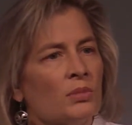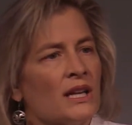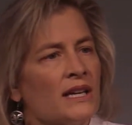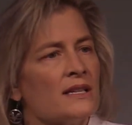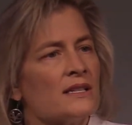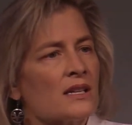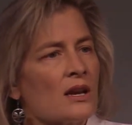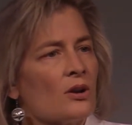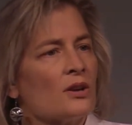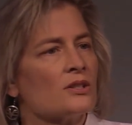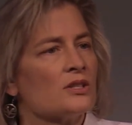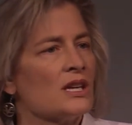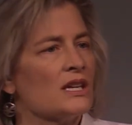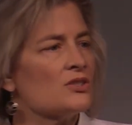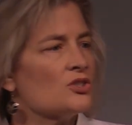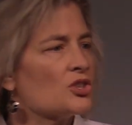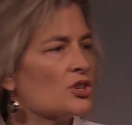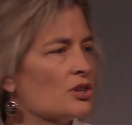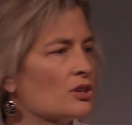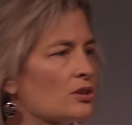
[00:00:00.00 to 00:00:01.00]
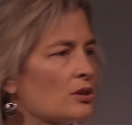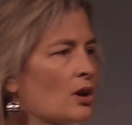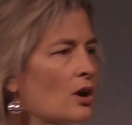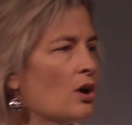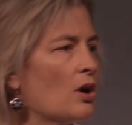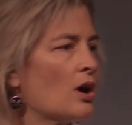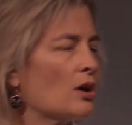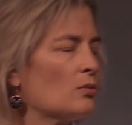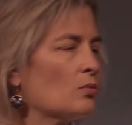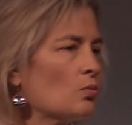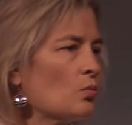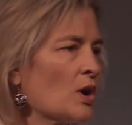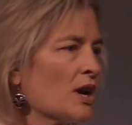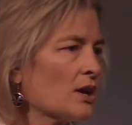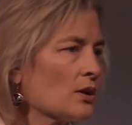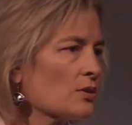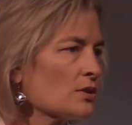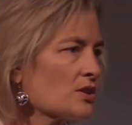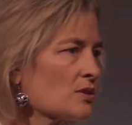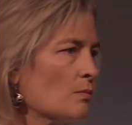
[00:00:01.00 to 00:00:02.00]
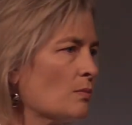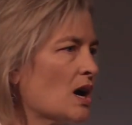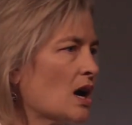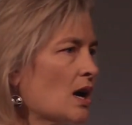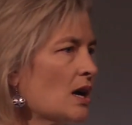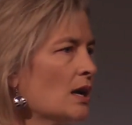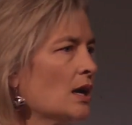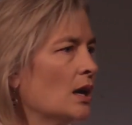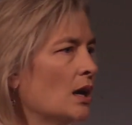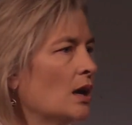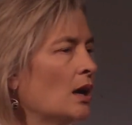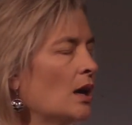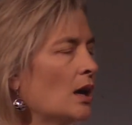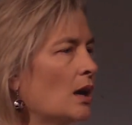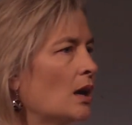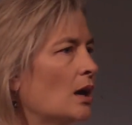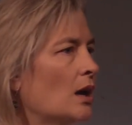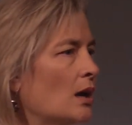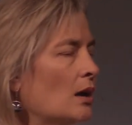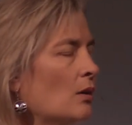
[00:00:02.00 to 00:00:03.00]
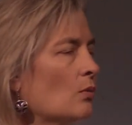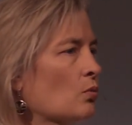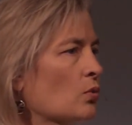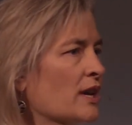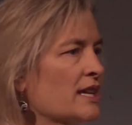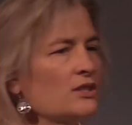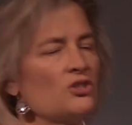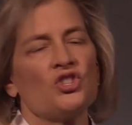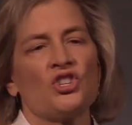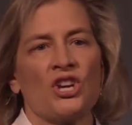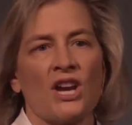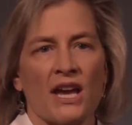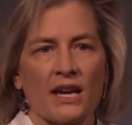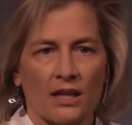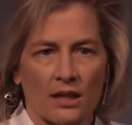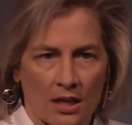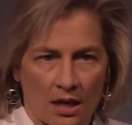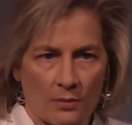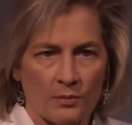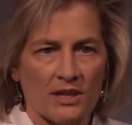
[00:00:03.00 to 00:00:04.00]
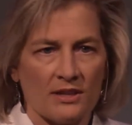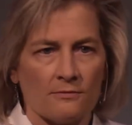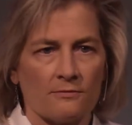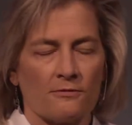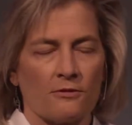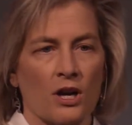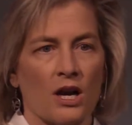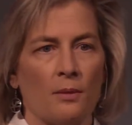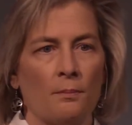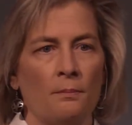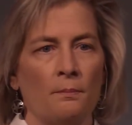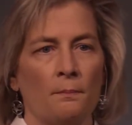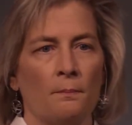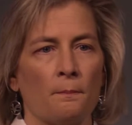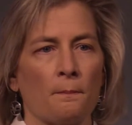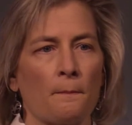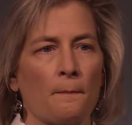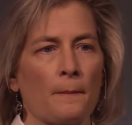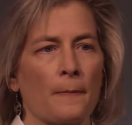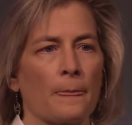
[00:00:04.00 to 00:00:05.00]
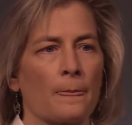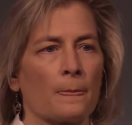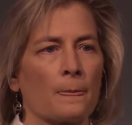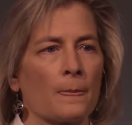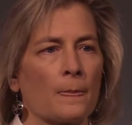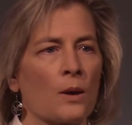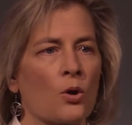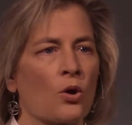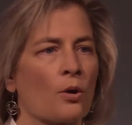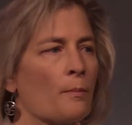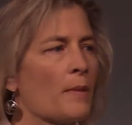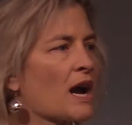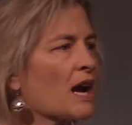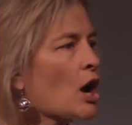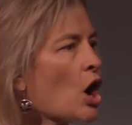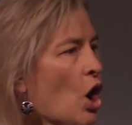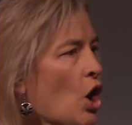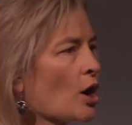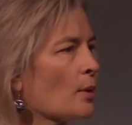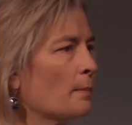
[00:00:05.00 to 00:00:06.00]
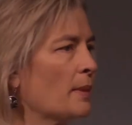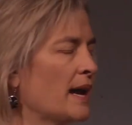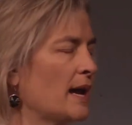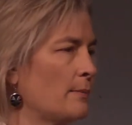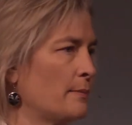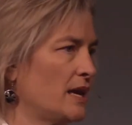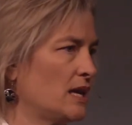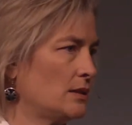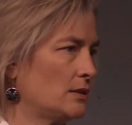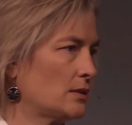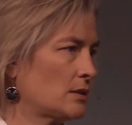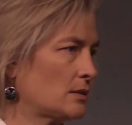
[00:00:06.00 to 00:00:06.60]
place our attention on where is my rent check coming from, or my car payment.